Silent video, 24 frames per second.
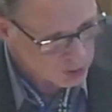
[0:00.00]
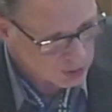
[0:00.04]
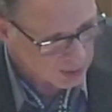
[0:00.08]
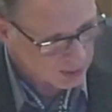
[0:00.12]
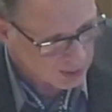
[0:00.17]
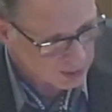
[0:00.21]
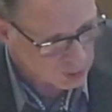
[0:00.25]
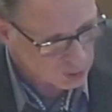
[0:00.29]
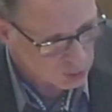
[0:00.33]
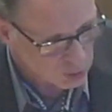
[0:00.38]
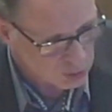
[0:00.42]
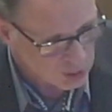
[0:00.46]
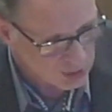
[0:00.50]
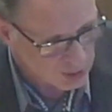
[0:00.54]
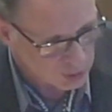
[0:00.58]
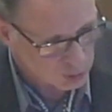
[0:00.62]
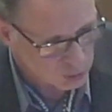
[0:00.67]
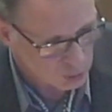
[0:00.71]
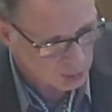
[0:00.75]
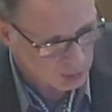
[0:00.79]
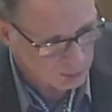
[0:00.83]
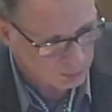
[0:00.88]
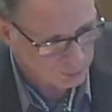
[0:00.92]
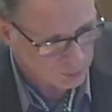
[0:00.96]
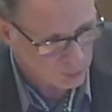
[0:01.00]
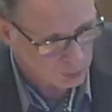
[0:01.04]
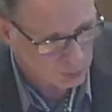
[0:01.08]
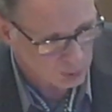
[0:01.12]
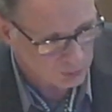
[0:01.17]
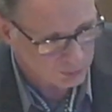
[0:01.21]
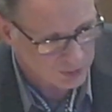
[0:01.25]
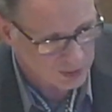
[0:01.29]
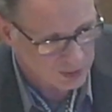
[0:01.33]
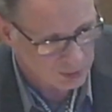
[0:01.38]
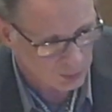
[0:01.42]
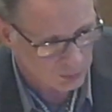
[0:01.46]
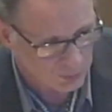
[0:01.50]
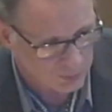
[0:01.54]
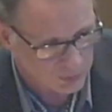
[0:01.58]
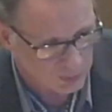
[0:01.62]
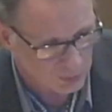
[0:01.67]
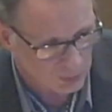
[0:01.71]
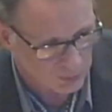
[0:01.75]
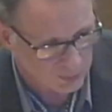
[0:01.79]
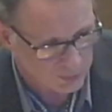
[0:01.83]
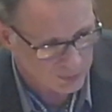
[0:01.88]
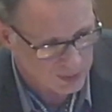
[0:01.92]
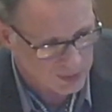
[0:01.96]
cancers actually fall
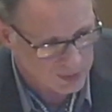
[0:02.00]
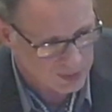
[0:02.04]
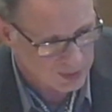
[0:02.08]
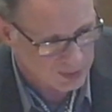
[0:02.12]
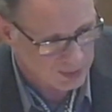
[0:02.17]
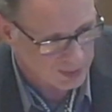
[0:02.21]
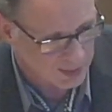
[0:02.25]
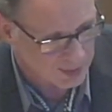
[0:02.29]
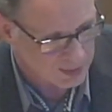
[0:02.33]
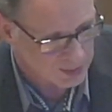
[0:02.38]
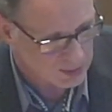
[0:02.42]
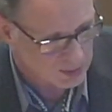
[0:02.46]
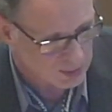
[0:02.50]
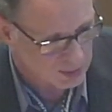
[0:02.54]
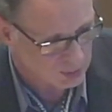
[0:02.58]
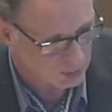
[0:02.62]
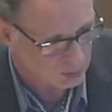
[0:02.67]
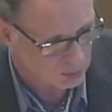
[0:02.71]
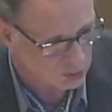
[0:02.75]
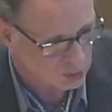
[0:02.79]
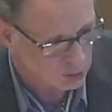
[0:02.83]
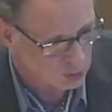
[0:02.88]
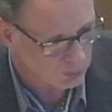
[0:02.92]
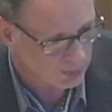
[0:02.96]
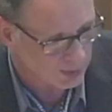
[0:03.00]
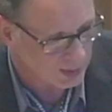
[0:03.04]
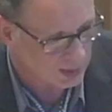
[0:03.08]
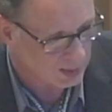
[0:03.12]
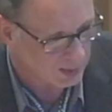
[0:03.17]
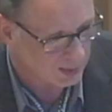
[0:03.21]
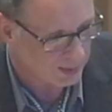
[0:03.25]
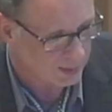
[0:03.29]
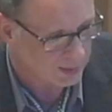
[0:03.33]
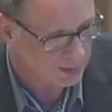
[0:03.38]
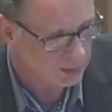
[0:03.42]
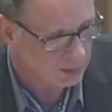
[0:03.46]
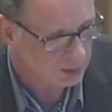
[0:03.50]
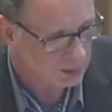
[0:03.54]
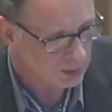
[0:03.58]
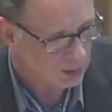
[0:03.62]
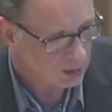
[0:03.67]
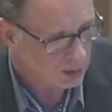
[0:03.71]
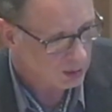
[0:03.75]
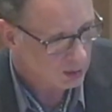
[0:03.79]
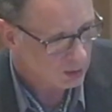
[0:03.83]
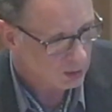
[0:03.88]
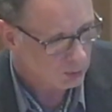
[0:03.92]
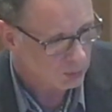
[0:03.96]
on this nice straight line,
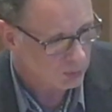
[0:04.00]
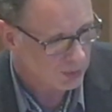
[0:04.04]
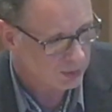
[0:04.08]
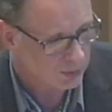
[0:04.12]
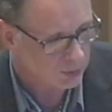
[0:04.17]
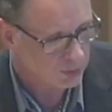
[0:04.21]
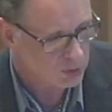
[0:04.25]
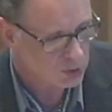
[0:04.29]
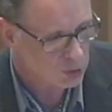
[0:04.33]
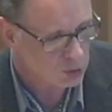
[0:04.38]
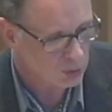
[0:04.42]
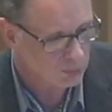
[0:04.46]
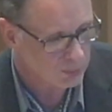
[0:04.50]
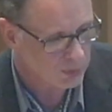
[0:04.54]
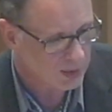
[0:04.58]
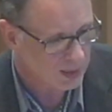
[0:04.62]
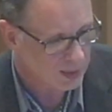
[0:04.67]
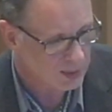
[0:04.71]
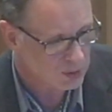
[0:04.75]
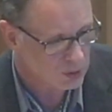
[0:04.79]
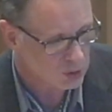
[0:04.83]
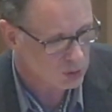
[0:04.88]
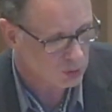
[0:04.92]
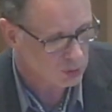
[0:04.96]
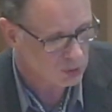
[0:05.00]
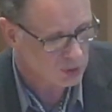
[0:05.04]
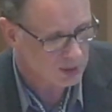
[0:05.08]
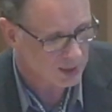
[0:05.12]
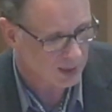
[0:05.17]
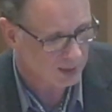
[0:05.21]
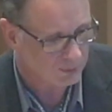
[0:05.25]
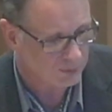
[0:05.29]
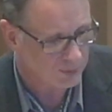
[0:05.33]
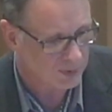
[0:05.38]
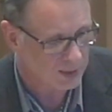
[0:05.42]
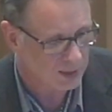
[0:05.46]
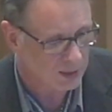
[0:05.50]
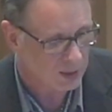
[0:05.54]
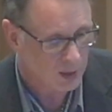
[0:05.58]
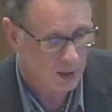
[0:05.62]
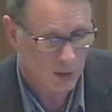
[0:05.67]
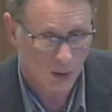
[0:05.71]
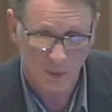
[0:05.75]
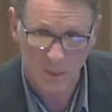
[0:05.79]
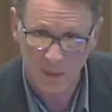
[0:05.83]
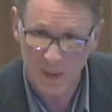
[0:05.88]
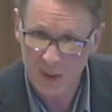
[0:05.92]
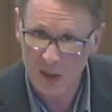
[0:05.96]
with some cancers having
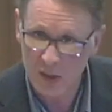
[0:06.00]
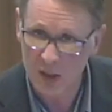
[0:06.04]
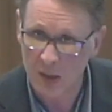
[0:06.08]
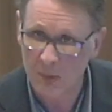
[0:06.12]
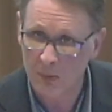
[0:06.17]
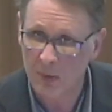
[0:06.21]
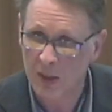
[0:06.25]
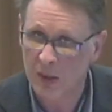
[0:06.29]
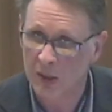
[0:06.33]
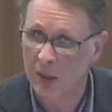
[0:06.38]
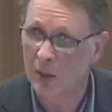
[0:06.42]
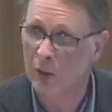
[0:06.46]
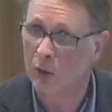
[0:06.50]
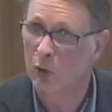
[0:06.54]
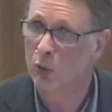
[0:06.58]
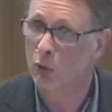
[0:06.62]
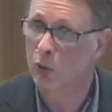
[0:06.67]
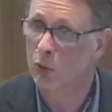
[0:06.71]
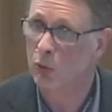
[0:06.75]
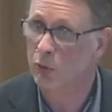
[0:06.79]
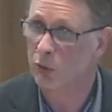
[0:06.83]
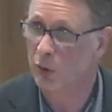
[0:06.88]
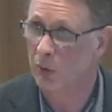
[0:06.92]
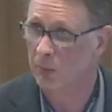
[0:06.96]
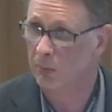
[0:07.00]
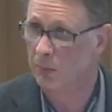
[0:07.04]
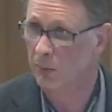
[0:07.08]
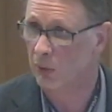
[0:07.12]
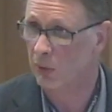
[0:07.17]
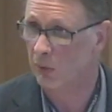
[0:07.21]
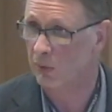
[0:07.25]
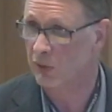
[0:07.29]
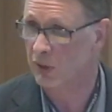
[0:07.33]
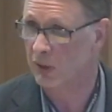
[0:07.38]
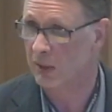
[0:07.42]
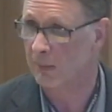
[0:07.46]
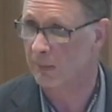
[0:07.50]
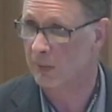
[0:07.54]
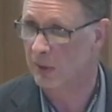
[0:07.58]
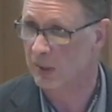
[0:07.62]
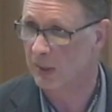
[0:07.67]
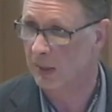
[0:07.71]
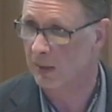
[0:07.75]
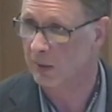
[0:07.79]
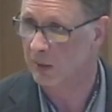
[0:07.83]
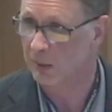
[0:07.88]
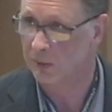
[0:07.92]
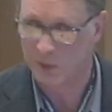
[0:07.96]
an estimated low number of stem
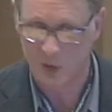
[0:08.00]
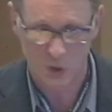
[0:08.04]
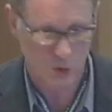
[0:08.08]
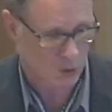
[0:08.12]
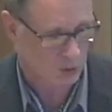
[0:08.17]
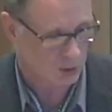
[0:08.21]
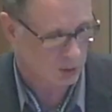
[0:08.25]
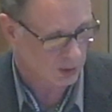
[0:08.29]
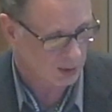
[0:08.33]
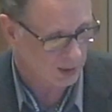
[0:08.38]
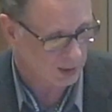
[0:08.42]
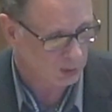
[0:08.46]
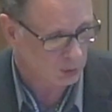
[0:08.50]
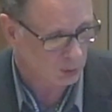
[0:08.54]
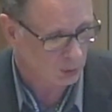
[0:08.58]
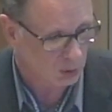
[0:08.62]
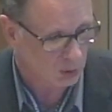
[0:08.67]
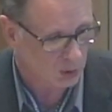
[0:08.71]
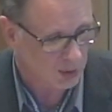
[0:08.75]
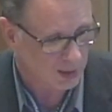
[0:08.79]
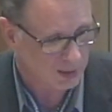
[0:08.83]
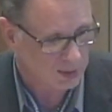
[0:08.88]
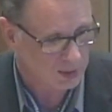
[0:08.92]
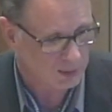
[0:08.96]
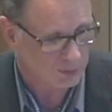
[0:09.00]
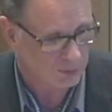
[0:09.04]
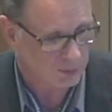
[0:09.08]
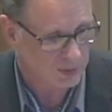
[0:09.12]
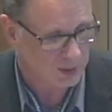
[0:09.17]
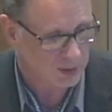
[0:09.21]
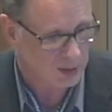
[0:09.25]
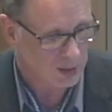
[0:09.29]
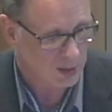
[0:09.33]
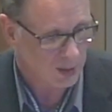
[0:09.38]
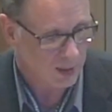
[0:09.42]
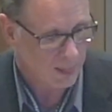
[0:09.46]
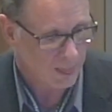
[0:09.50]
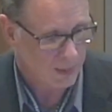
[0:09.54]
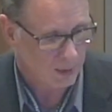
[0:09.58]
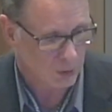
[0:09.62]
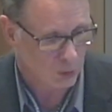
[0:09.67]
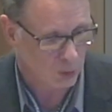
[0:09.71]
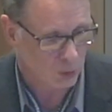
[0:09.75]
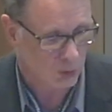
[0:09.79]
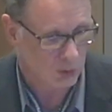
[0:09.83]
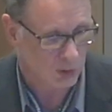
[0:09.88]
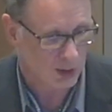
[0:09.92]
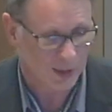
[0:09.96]
cell division and a relatively
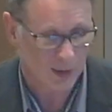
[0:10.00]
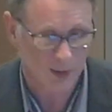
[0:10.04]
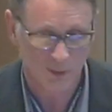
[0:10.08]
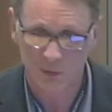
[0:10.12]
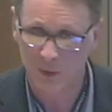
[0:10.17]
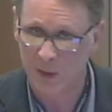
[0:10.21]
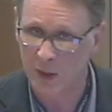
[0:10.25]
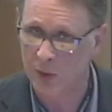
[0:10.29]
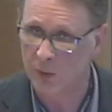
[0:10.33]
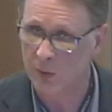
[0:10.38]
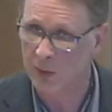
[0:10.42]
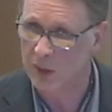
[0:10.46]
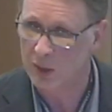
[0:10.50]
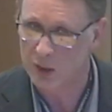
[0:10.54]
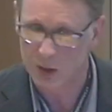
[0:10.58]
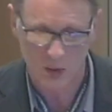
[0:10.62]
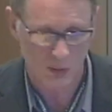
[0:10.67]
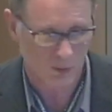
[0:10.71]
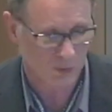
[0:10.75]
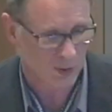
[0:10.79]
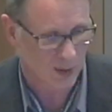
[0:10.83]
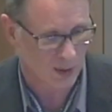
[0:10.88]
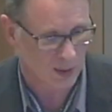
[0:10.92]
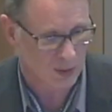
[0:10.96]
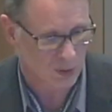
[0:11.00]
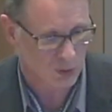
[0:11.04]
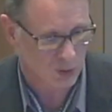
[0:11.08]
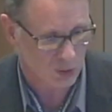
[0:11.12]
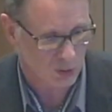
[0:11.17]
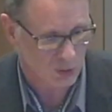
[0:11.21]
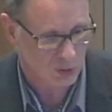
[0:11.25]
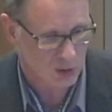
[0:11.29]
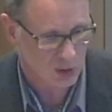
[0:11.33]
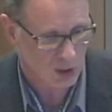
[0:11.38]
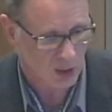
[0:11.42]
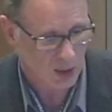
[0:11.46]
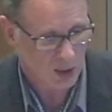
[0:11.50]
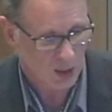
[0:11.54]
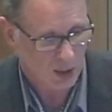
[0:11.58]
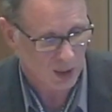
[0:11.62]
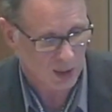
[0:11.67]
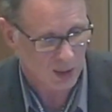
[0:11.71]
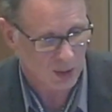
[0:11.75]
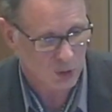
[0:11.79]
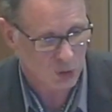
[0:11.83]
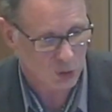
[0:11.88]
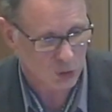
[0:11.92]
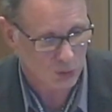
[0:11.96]
low frequency of cancers,
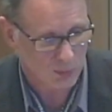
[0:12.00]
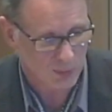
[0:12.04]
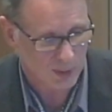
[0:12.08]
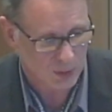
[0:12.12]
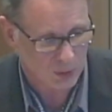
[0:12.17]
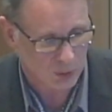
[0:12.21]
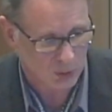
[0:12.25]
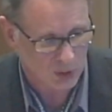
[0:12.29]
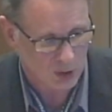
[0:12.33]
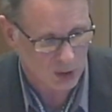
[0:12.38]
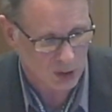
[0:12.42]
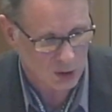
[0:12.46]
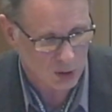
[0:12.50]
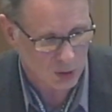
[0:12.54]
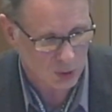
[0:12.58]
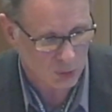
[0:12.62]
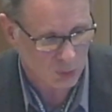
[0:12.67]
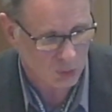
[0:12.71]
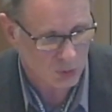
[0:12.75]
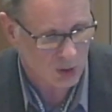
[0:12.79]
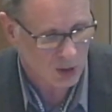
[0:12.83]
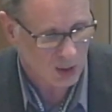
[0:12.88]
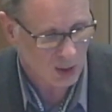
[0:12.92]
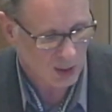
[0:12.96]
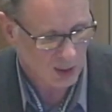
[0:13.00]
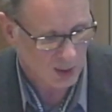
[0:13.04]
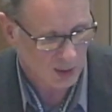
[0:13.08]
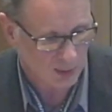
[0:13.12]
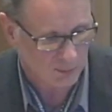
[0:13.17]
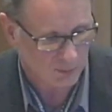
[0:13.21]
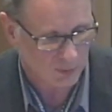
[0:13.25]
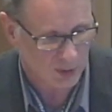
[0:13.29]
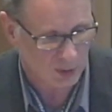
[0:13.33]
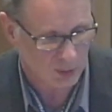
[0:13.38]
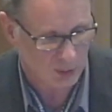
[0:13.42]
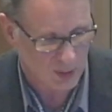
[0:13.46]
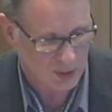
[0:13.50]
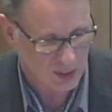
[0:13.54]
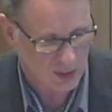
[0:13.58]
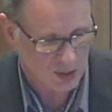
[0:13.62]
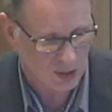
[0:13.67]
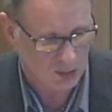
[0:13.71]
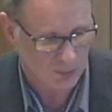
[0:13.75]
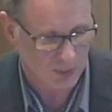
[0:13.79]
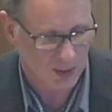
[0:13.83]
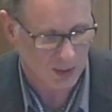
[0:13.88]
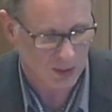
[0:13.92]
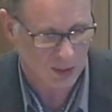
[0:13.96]
and some other tissues having an
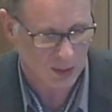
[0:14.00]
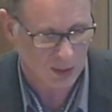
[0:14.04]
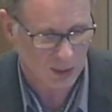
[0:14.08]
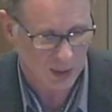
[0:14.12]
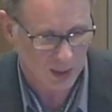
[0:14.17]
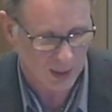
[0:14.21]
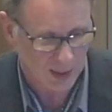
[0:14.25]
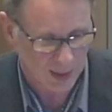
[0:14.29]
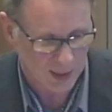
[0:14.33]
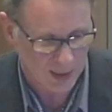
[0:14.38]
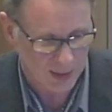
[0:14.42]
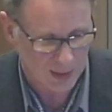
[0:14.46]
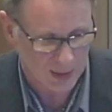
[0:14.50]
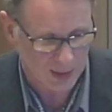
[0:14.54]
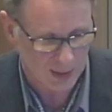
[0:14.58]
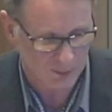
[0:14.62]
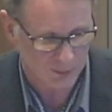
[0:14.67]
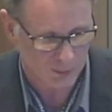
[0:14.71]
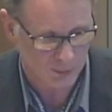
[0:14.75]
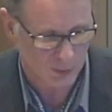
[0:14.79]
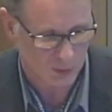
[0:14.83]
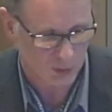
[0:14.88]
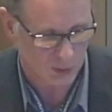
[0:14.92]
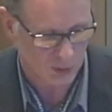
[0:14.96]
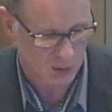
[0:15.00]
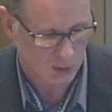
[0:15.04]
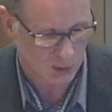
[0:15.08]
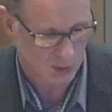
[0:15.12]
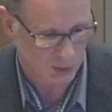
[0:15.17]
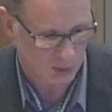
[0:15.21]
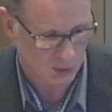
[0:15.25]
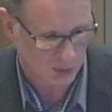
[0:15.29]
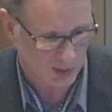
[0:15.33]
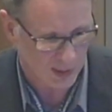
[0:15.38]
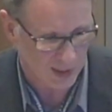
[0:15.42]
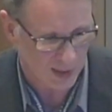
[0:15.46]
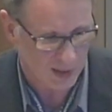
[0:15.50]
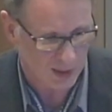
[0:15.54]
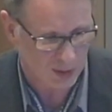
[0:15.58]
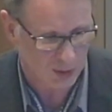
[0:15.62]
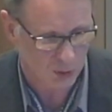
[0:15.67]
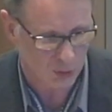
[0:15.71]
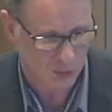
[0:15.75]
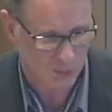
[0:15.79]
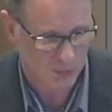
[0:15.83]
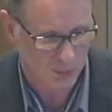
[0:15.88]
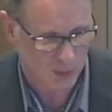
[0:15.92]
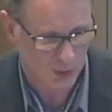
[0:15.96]
estimated high
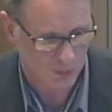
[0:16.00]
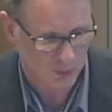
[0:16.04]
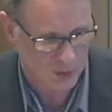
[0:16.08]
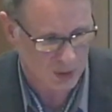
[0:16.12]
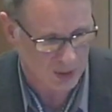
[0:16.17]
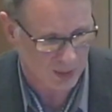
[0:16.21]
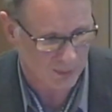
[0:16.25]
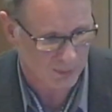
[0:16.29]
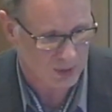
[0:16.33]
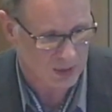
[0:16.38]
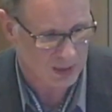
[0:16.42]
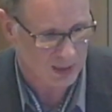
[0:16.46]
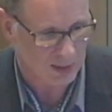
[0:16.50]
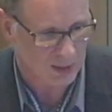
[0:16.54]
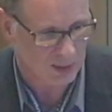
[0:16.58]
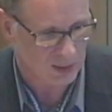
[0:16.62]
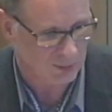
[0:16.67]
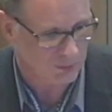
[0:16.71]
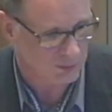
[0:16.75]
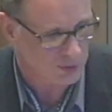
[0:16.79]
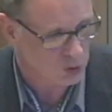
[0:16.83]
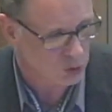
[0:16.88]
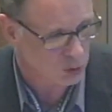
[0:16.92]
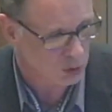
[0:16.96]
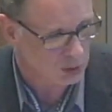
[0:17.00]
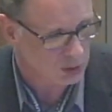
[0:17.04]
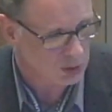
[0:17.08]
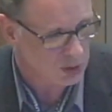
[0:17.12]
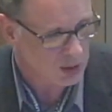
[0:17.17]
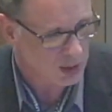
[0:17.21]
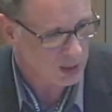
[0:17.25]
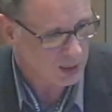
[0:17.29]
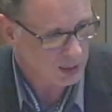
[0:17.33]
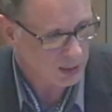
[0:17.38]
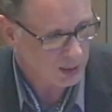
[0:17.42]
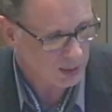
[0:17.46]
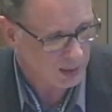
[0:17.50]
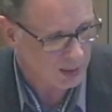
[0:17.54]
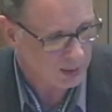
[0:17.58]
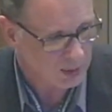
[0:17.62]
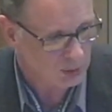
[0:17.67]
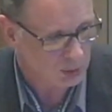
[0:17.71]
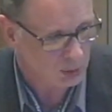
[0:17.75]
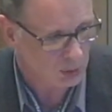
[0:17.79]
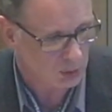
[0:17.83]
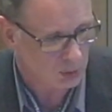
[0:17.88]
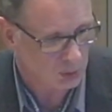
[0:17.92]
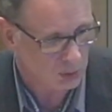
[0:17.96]
number of stem cell divisions
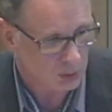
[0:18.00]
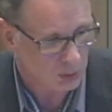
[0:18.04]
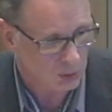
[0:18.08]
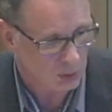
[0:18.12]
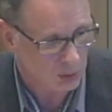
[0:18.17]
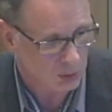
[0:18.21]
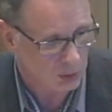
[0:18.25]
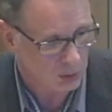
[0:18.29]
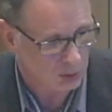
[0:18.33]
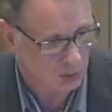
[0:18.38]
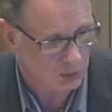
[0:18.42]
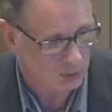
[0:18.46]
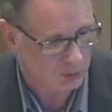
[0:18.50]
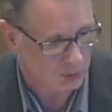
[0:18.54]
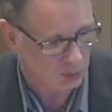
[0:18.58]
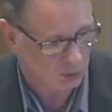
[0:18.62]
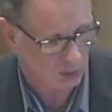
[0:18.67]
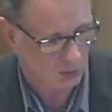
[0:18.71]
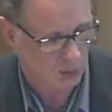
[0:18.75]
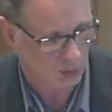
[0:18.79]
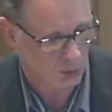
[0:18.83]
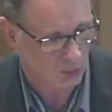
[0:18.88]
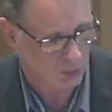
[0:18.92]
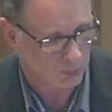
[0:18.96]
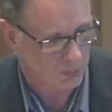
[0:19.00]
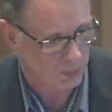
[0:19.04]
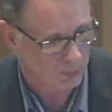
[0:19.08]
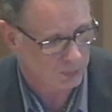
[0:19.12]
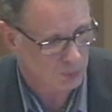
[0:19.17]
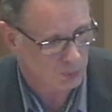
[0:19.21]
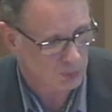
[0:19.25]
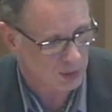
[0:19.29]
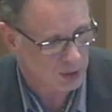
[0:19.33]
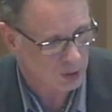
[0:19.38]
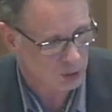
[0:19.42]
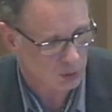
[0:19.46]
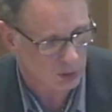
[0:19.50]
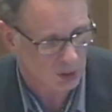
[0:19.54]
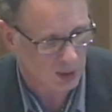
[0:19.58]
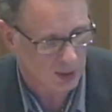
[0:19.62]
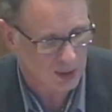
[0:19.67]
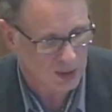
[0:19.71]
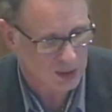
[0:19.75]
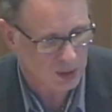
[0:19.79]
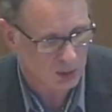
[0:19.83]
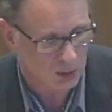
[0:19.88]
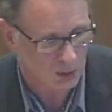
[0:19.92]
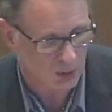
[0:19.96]
and a population
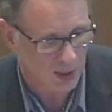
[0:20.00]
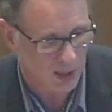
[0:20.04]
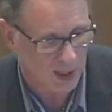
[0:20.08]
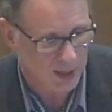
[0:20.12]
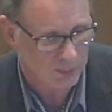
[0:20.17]
risk, a high